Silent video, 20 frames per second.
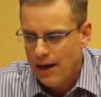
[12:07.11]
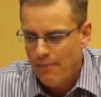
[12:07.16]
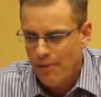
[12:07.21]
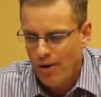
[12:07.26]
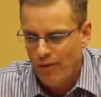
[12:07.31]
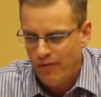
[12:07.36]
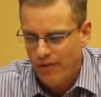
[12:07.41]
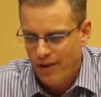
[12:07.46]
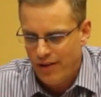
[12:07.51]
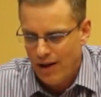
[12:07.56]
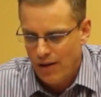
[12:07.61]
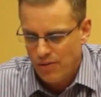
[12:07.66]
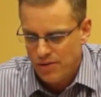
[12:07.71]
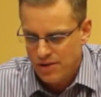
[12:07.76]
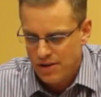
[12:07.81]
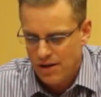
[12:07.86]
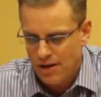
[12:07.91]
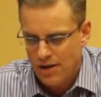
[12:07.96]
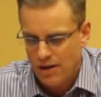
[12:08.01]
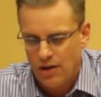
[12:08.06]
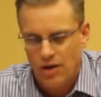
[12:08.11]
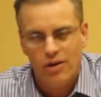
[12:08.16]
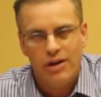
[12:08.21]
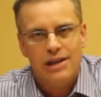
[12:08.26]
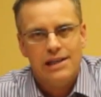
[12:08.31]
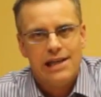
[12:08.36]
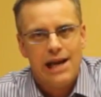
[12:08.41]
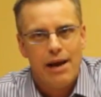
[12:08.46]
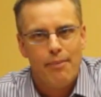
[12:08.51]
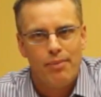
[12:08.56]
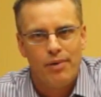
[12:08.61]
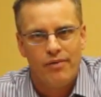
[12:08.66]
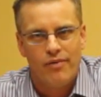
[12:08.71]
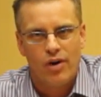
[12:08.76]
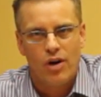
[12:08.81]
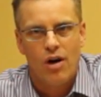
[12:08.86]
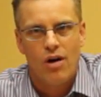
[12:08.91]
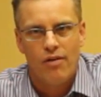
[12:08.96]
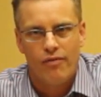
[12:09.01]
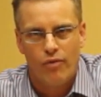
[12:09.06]
Hopefully that was a good example
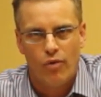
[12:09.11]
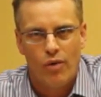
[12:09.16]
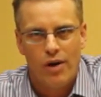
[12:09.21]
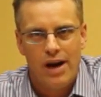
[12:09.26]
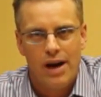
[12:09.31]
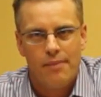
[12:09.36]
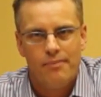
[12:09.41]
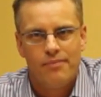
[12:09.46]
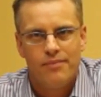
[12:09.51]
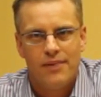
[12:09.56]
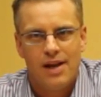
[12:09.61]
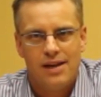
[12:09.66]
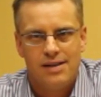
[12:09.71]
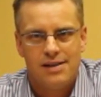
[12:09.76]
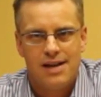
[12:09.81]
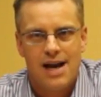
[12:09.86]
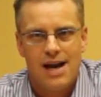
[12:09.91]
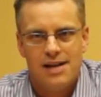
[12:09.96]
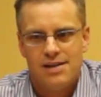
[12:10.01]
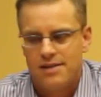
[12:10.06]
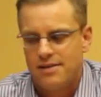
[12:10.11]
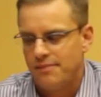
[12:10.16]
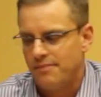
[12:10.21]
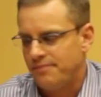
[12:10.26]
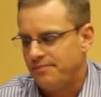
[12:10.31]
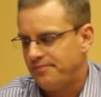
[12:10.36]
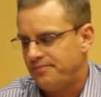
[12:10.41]
of a call for you. Thanks, guys.